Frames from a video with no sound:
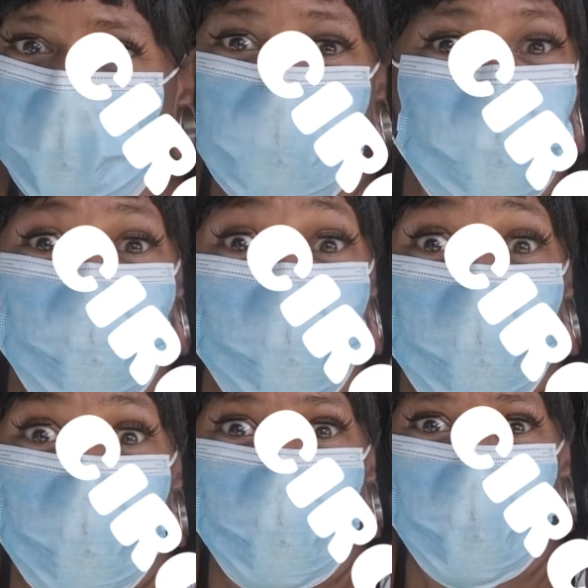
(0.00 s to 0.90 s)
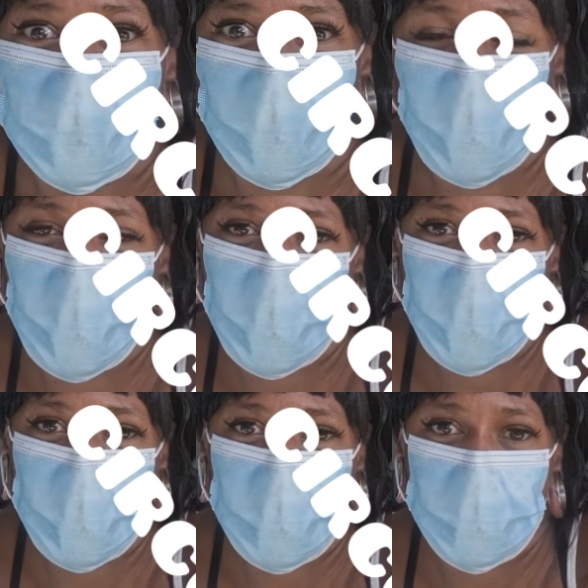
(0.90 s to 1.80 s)
I never knew.
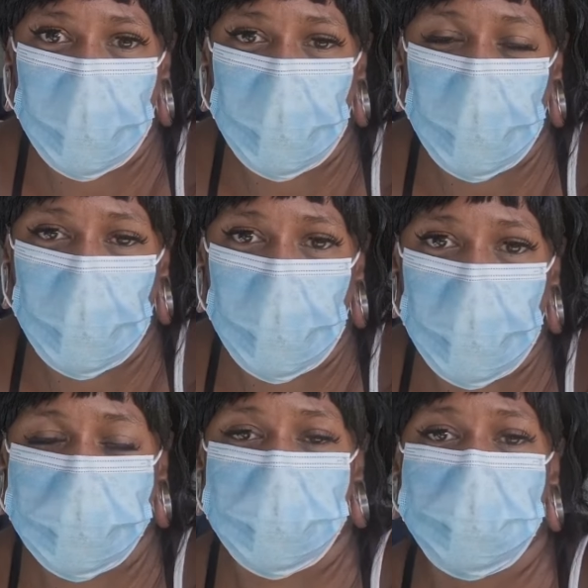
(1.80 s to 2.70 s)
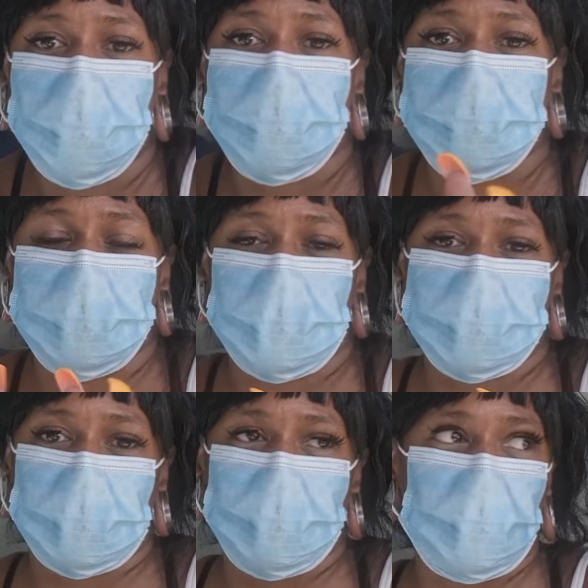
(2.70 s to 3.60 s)
And then you all share
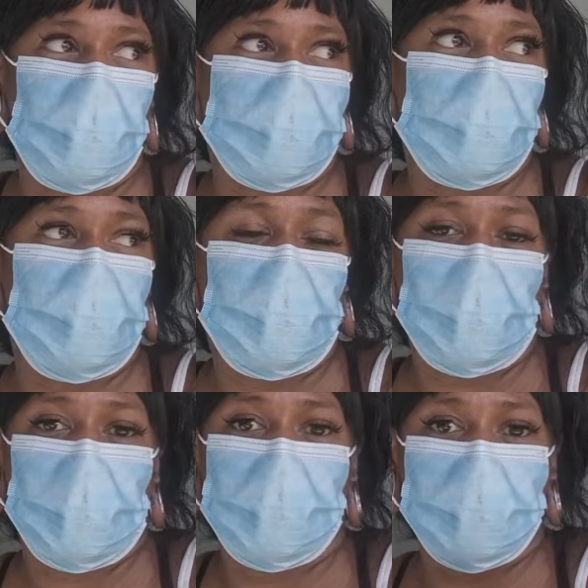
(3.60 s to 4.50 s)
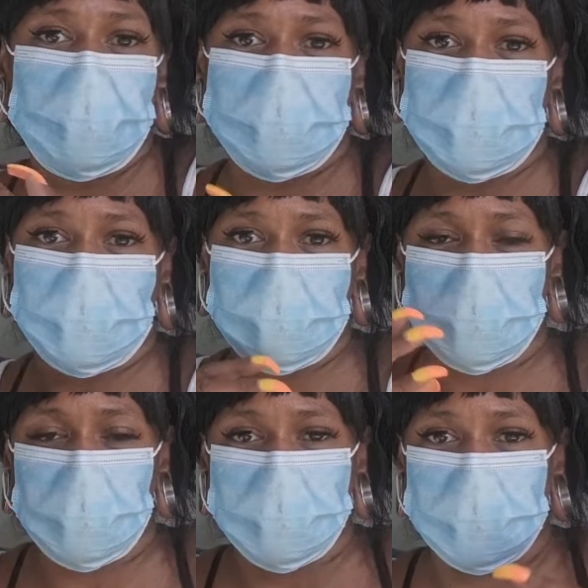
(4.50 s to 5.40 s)
that same bathroom with all these different
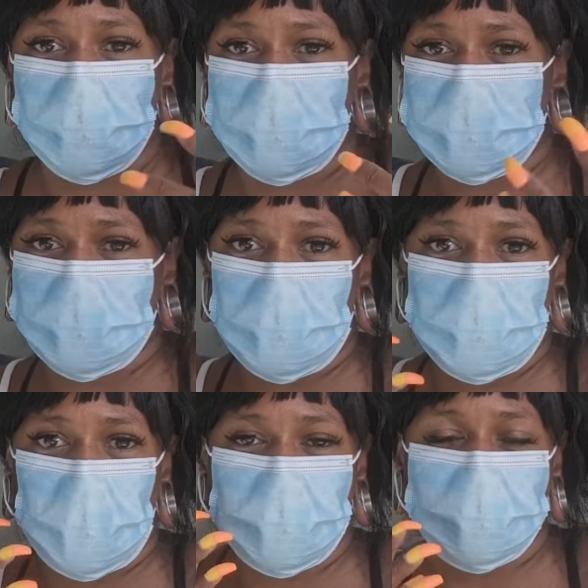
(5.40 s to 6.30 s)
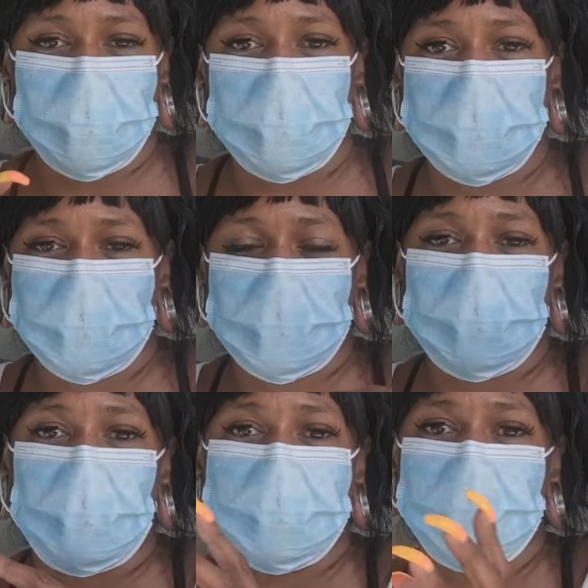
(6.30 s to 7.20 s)
germs and all these different bugs and all these different
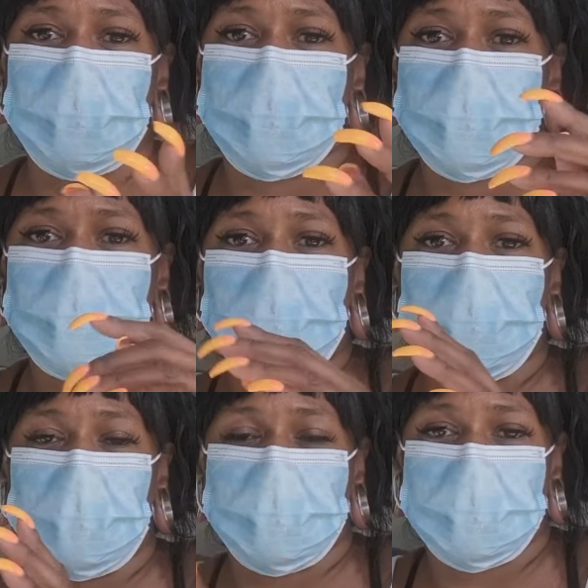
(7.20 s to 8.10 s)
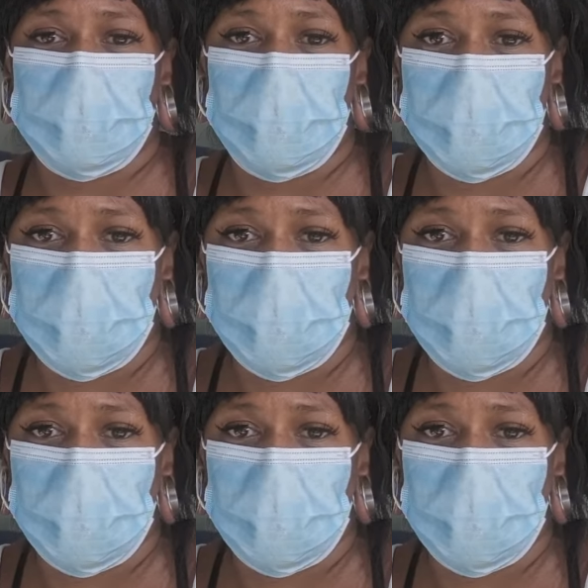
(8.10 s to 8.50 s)
nastiness and all that stuff.